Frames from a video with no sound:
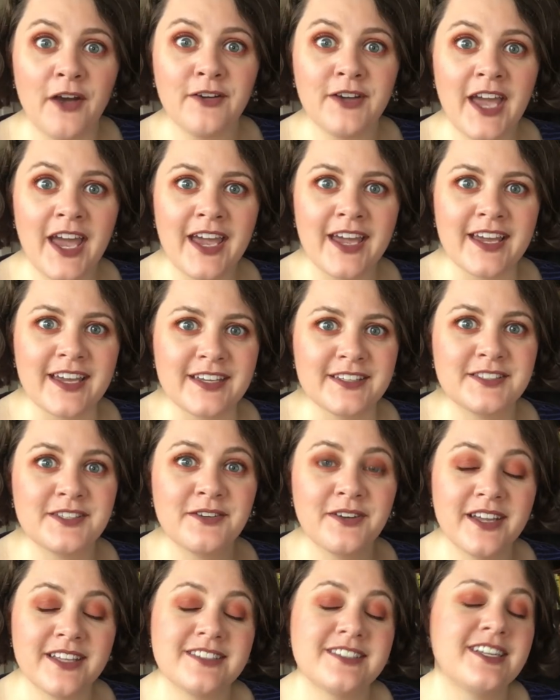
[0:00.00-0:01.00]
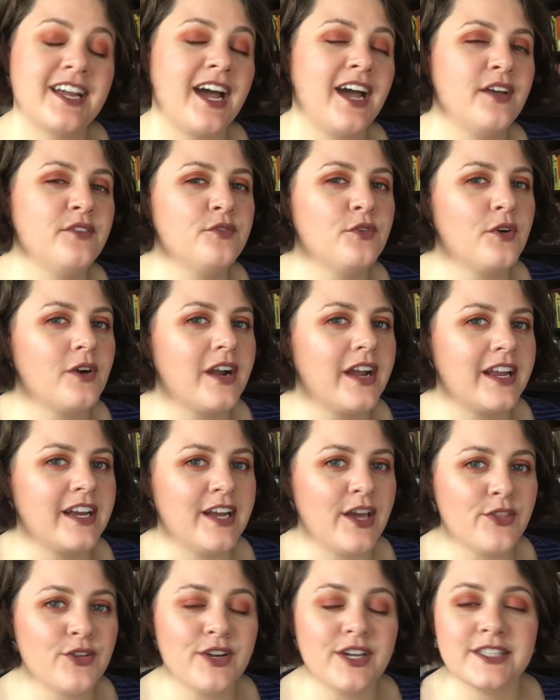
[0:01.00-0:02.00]
Okay, so it's time for
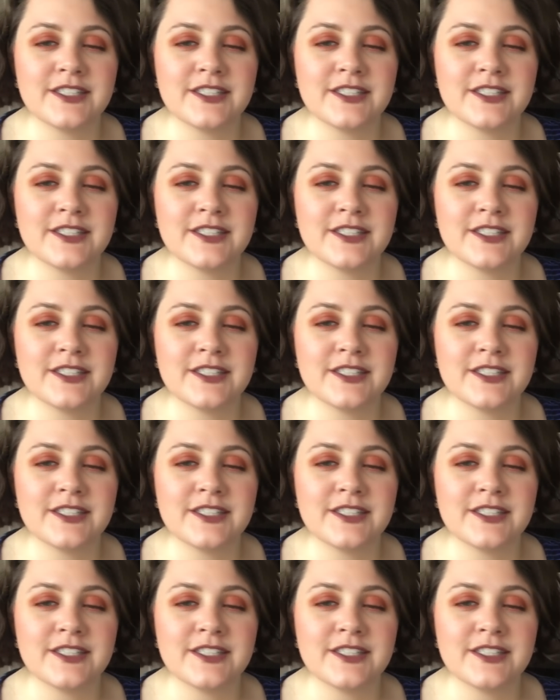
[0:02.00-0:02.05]
another